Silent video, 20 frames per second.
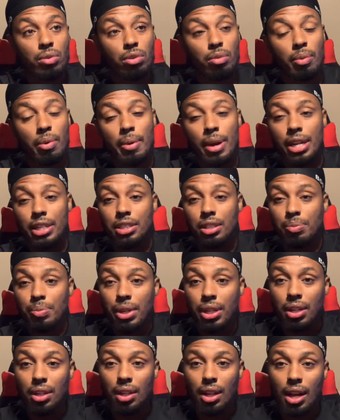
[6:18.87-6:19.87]
I'm actually
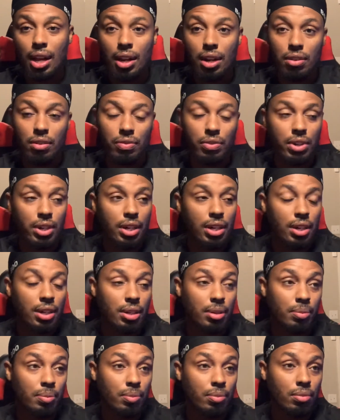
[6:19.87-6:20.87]
meeting a lot of
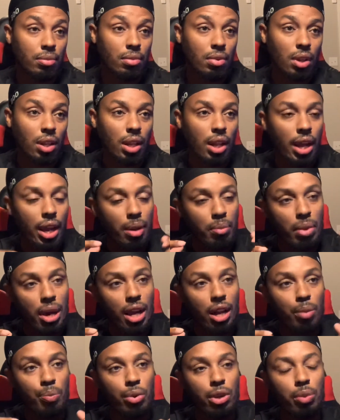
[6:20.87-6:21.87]

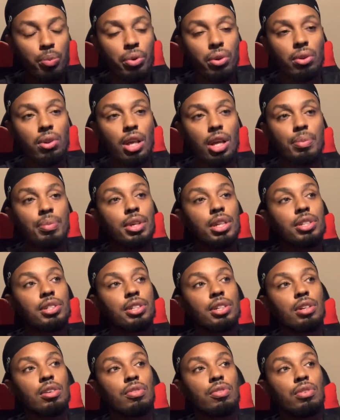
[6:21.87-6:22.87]
like-minded people like
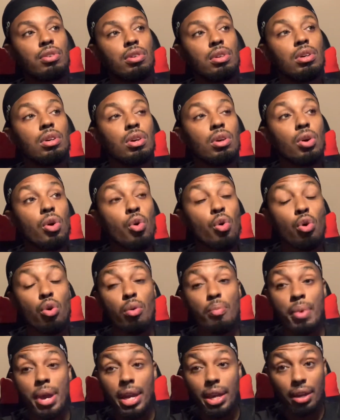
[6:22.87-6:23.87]
myself who are
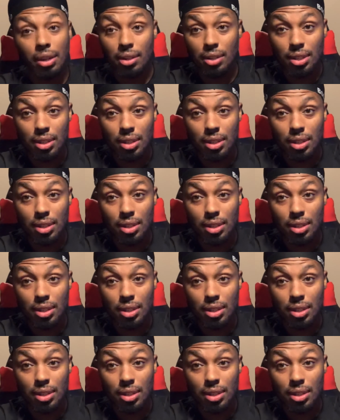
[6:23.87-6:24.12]
making,